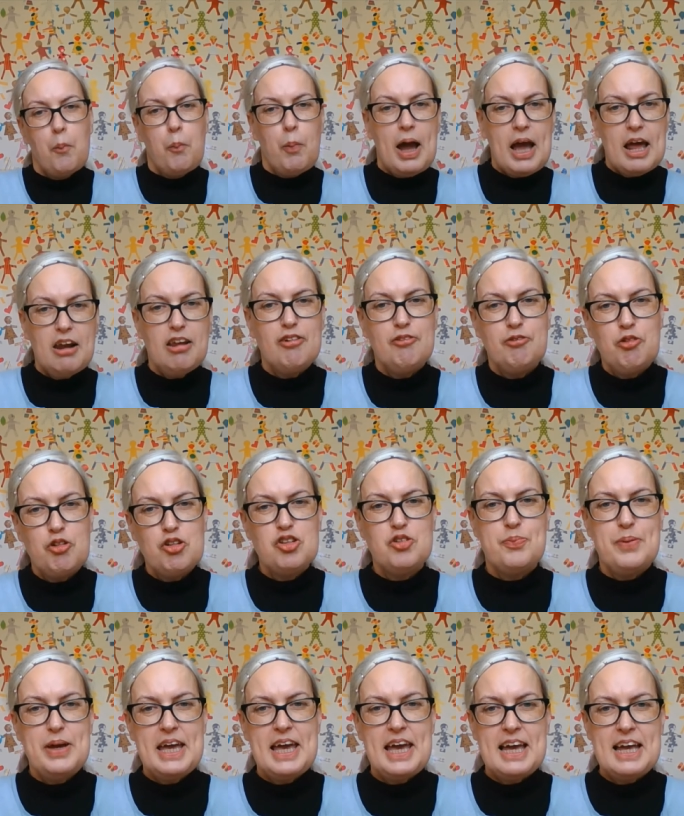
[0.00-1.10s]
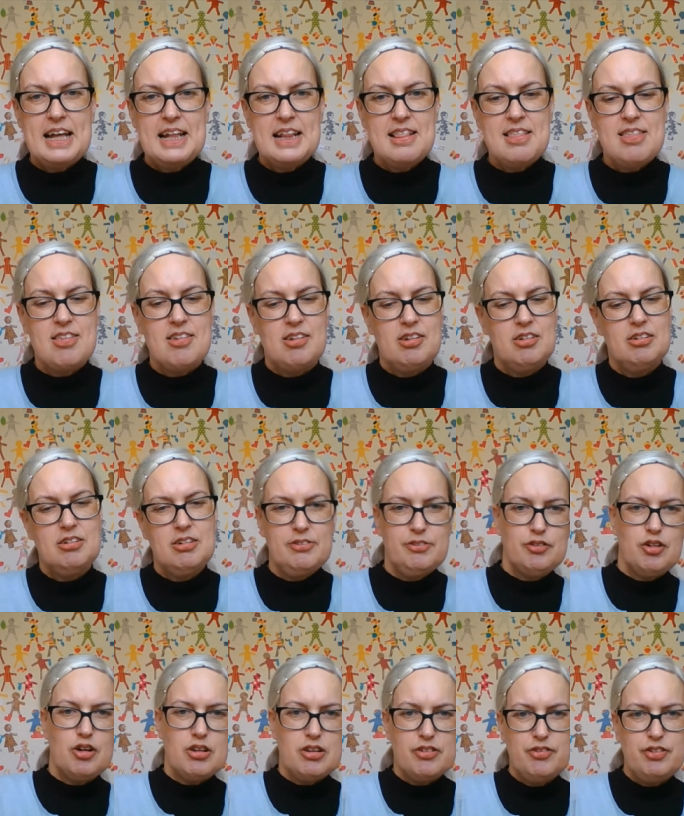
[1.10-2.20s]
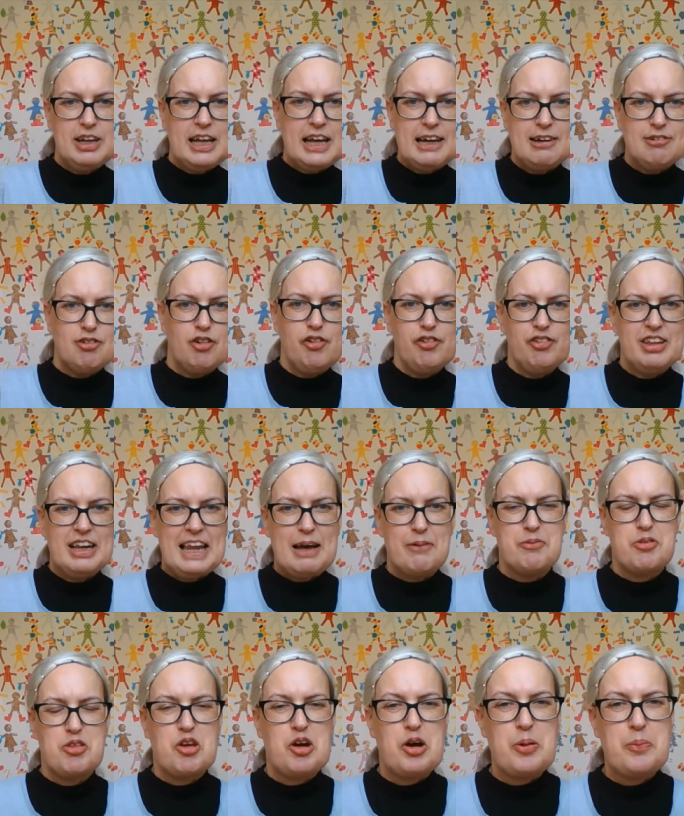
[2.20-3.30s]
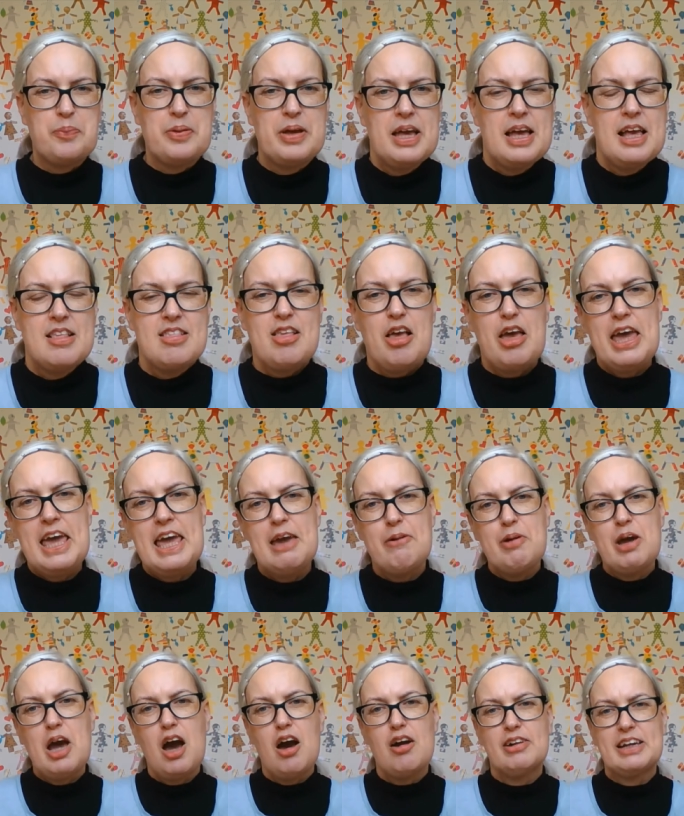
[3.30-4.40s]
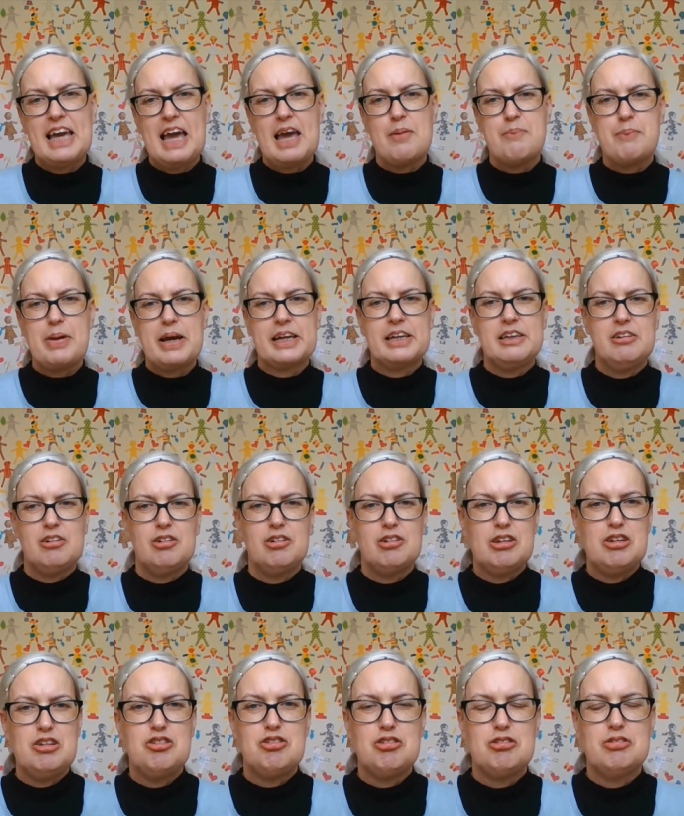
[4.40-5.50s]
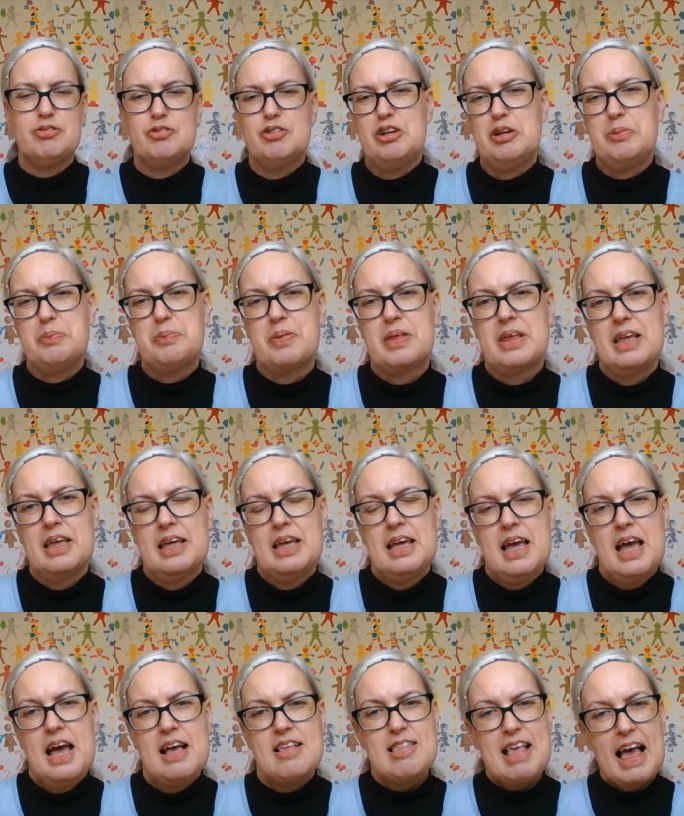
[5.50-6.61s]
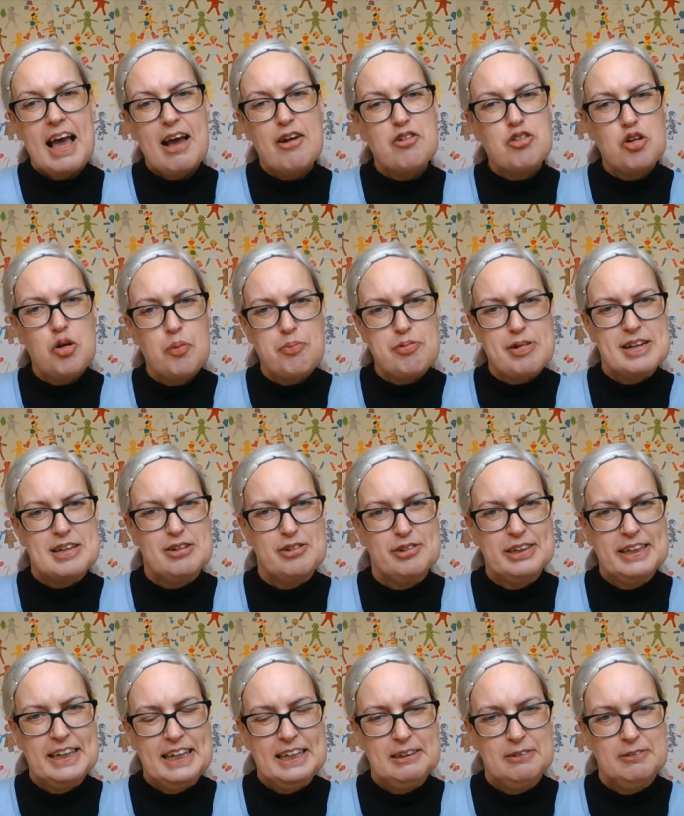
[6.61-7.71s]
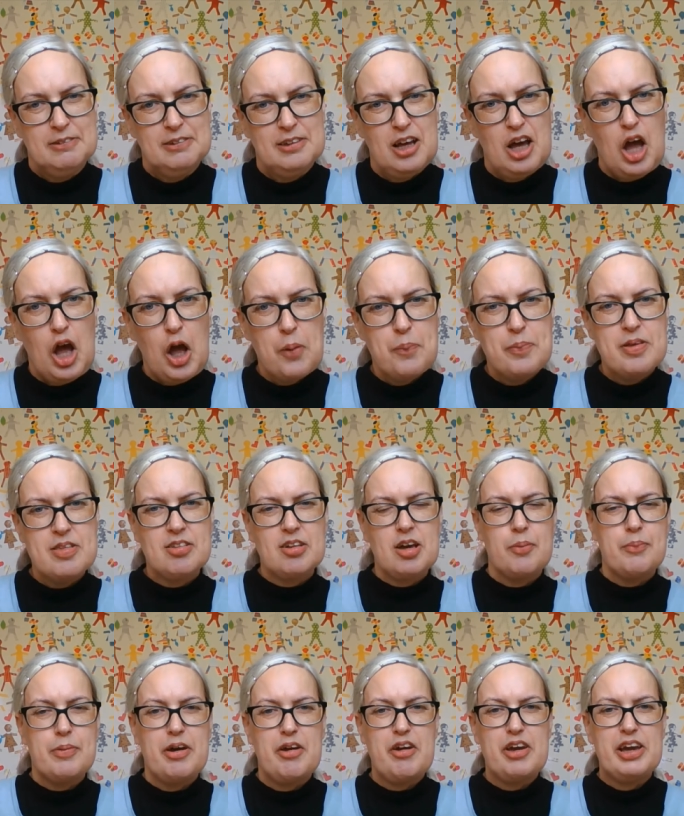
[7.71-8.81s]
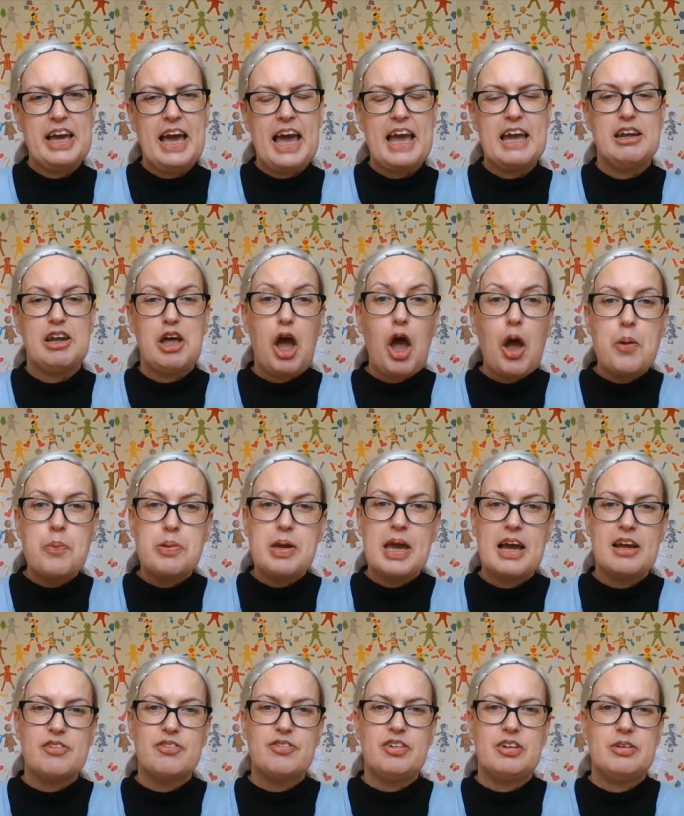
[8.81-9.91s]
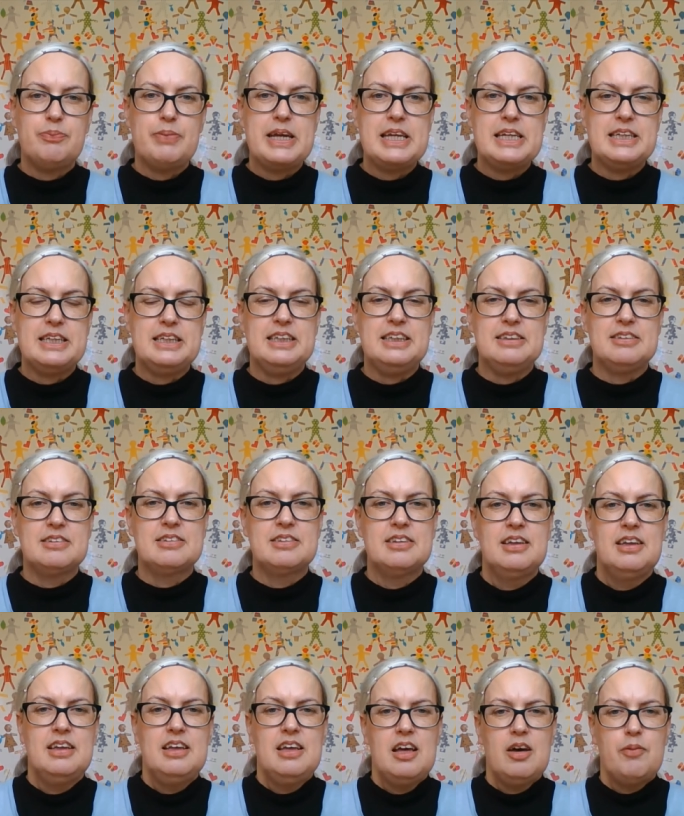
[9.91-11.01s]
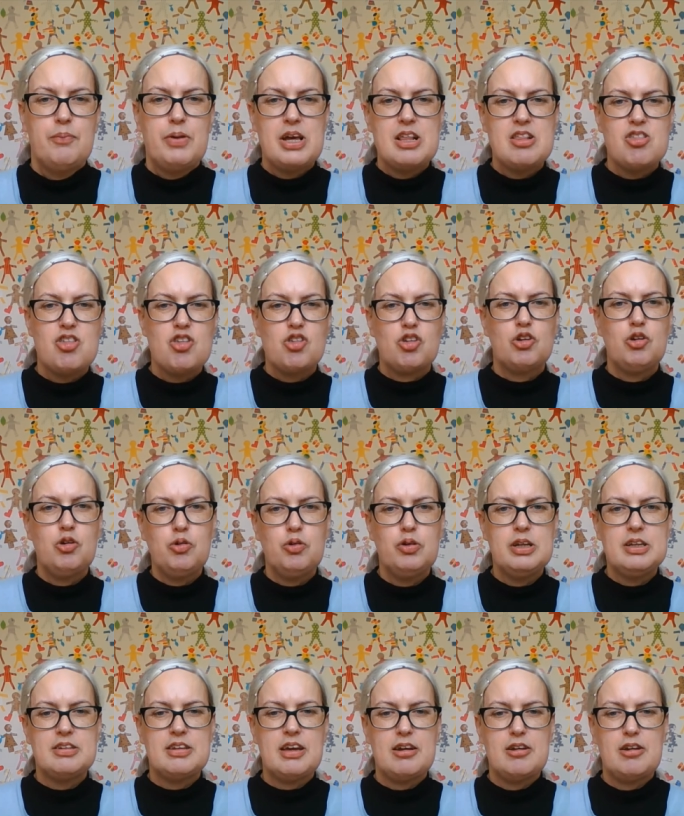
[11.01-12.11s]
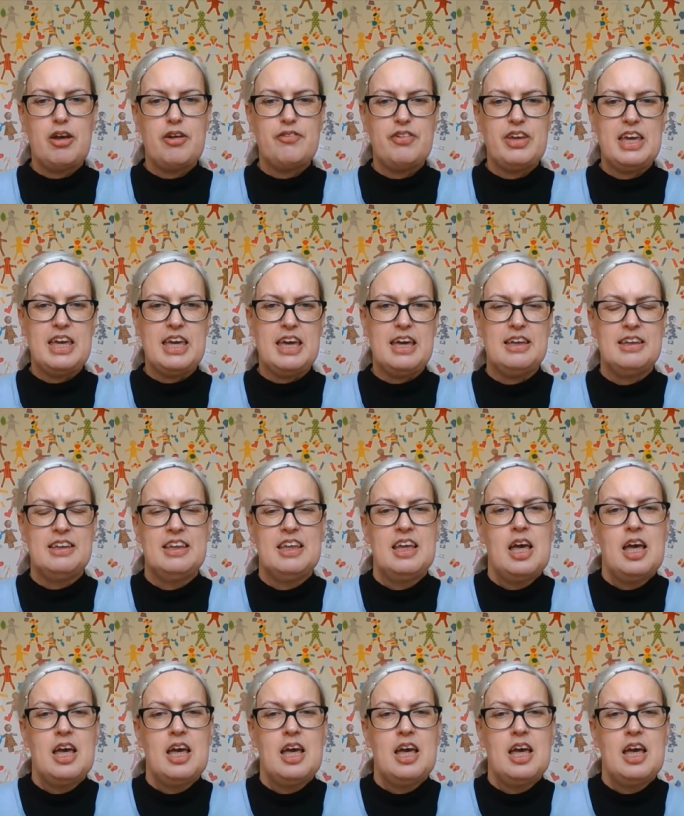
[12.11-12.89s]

Well, I've washed my hands and I've got the flour off the laptop. So here we are again back in our usual room. So how's your bread looking? I hope it's come out okay and I hope you had fun making it. Mine's just cooling down over here.